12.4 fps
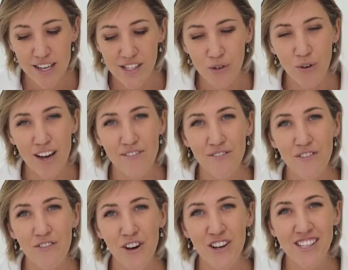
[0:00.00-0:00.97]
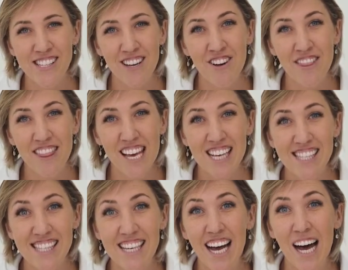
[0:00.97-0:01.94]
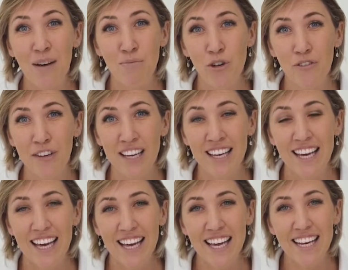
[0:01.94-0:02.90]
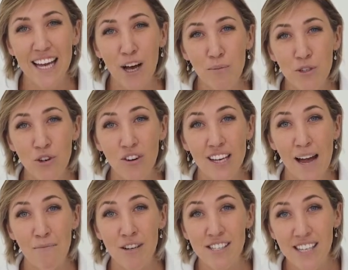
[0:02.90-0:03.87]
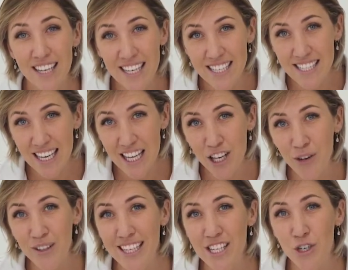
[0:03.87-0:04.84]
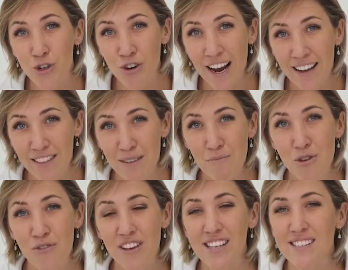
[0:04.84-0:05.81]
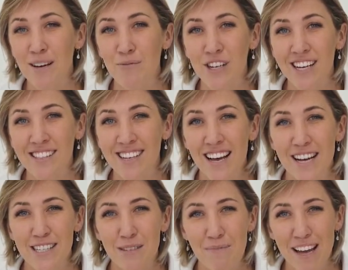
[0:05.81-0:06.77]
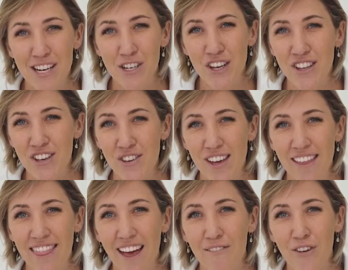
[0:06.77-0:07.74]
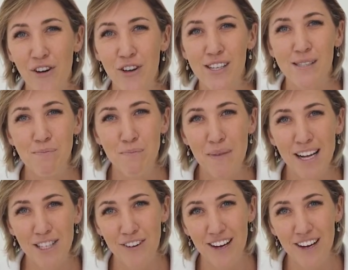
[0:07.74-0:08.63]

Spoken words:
is great for focusing on things that are moving. It helps your camera to continually track the moving subject to make sure that you get that focus much